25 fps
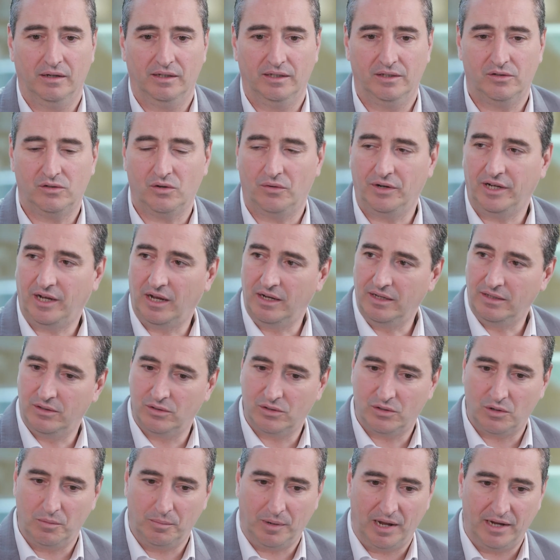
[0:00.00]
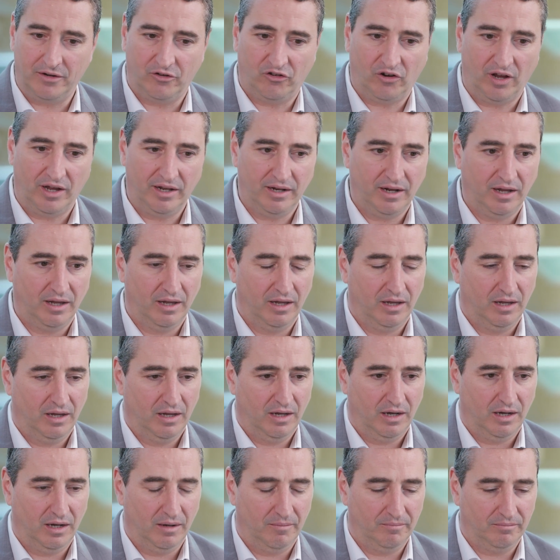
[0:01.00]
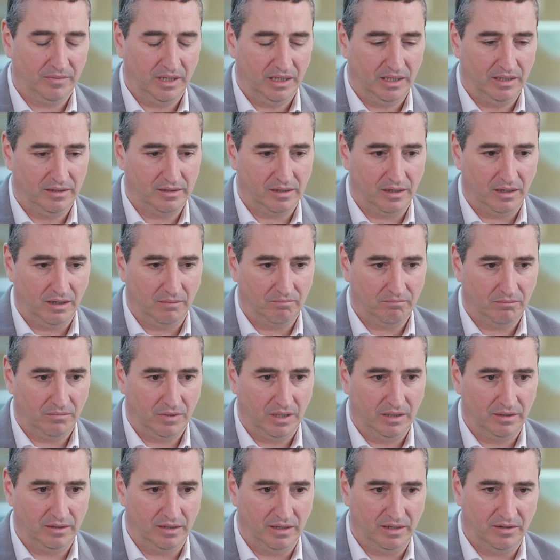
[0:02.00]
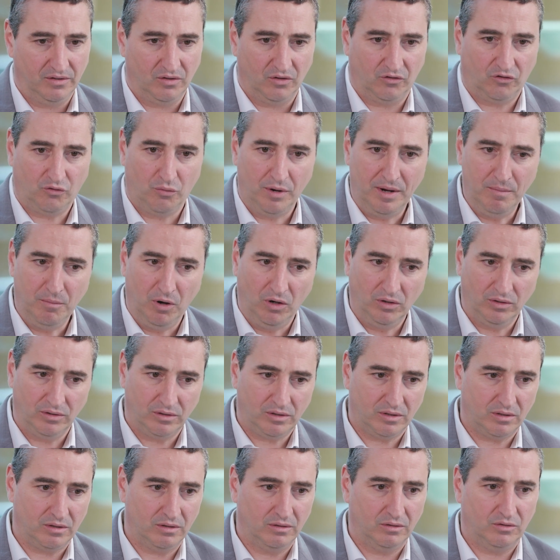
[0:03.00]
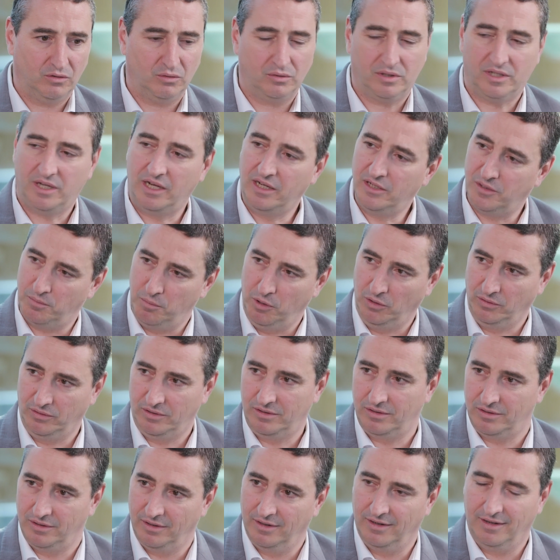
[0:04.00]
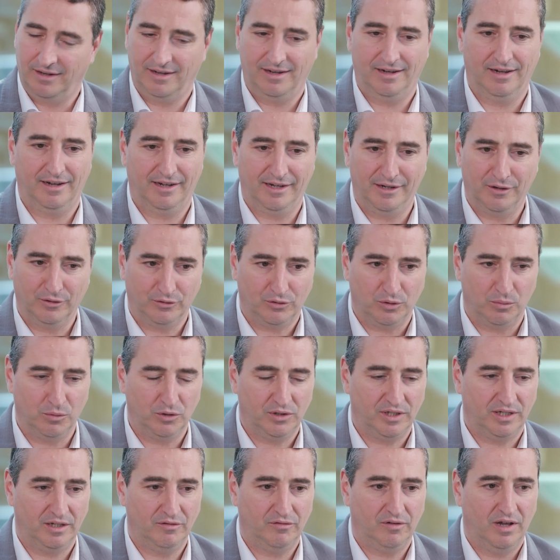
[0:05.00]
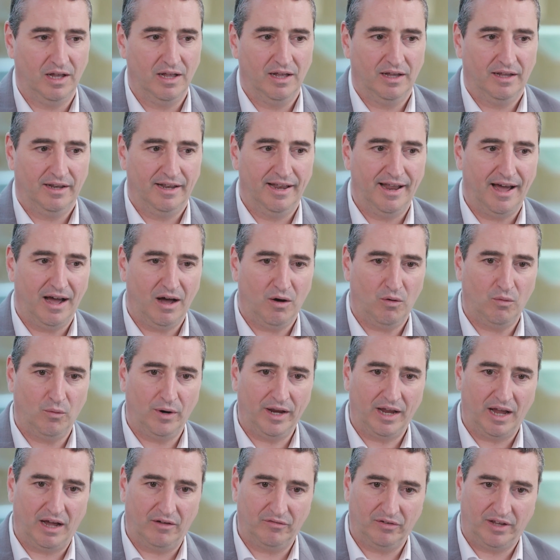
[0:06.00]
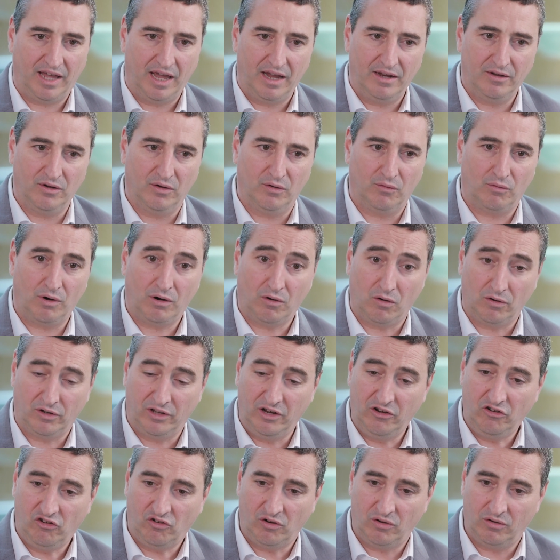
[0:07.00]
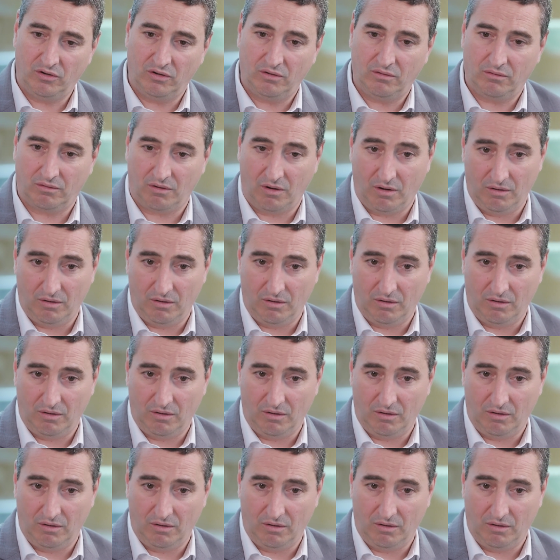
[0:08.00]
Historically, the supply chain is a 3 months to 6 months in automotive. Now we have gained a recognition